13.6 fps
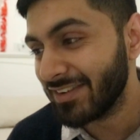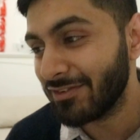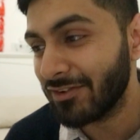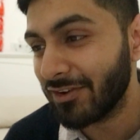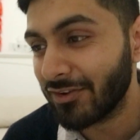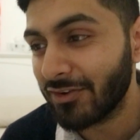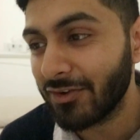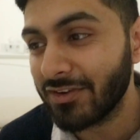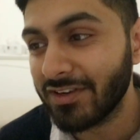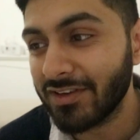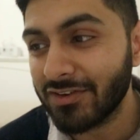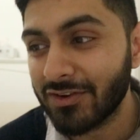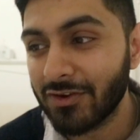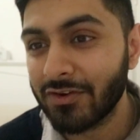If you lot know, then
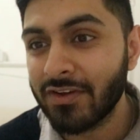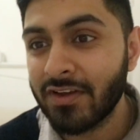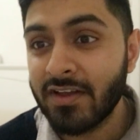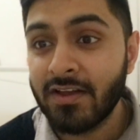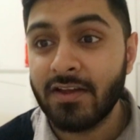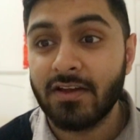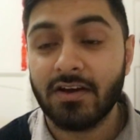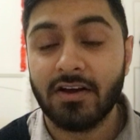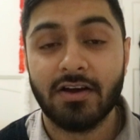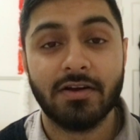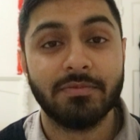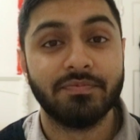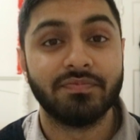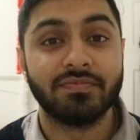you know.
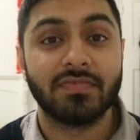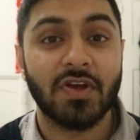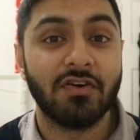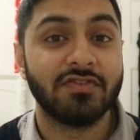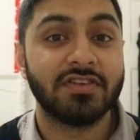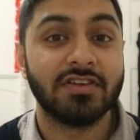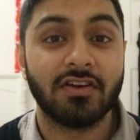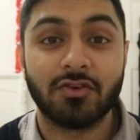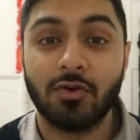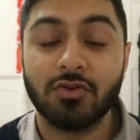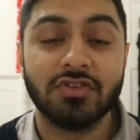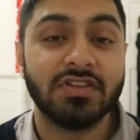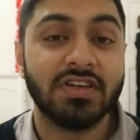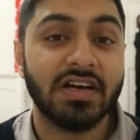Um, obviously, I
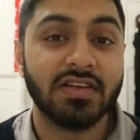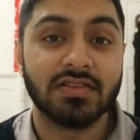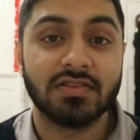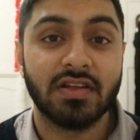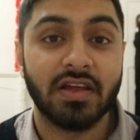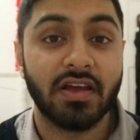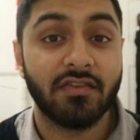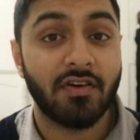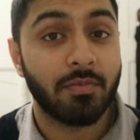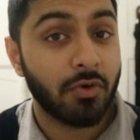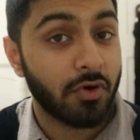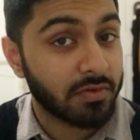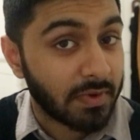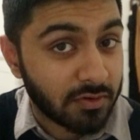told you guys like if I
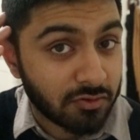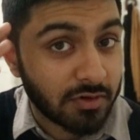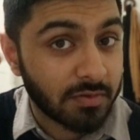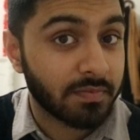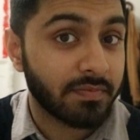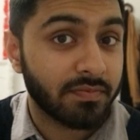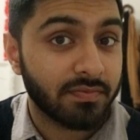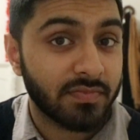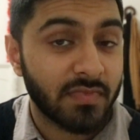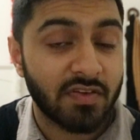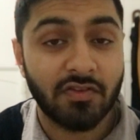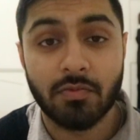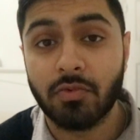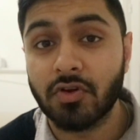post my trim,
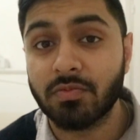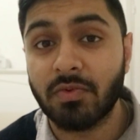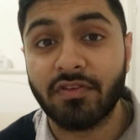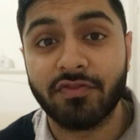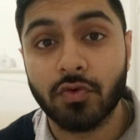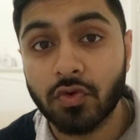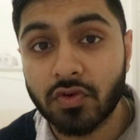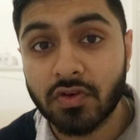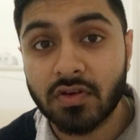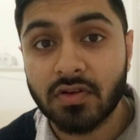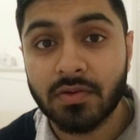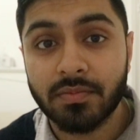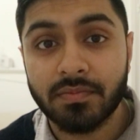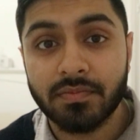if I post my food,
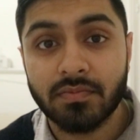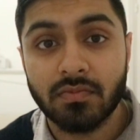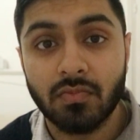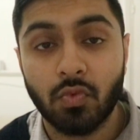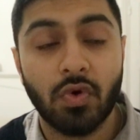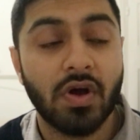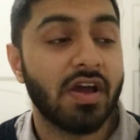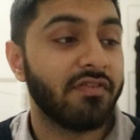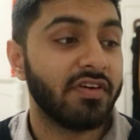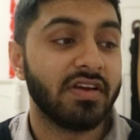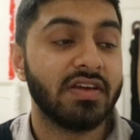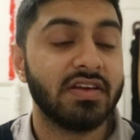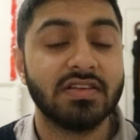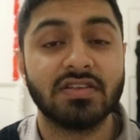whatever
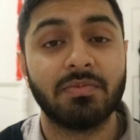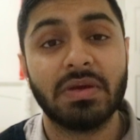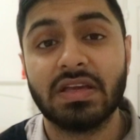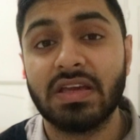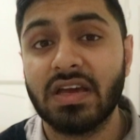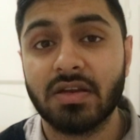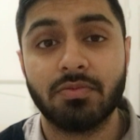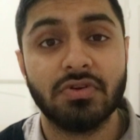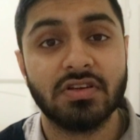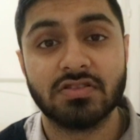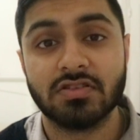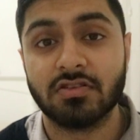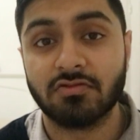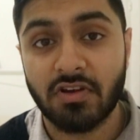it is, I've been getting the
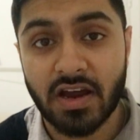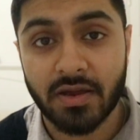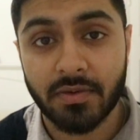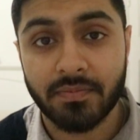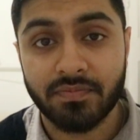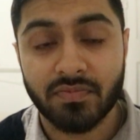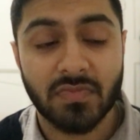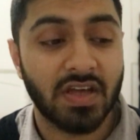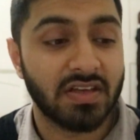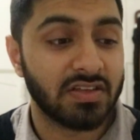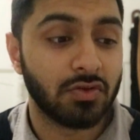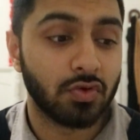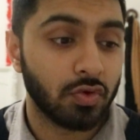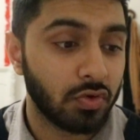predictions right. I
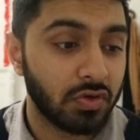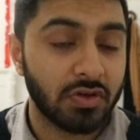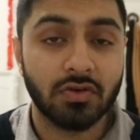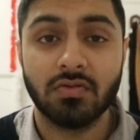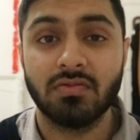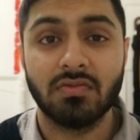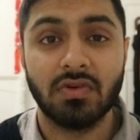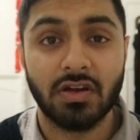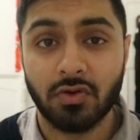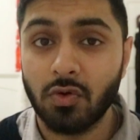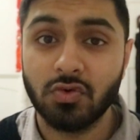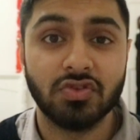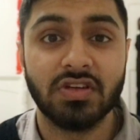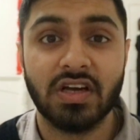said 2 0. I
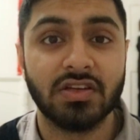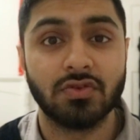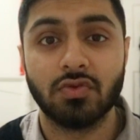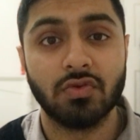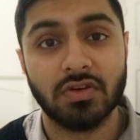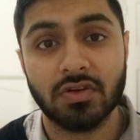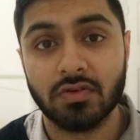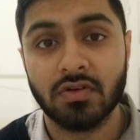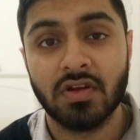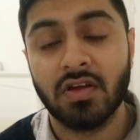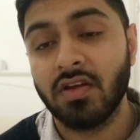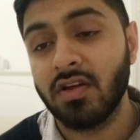told you guys 2 0.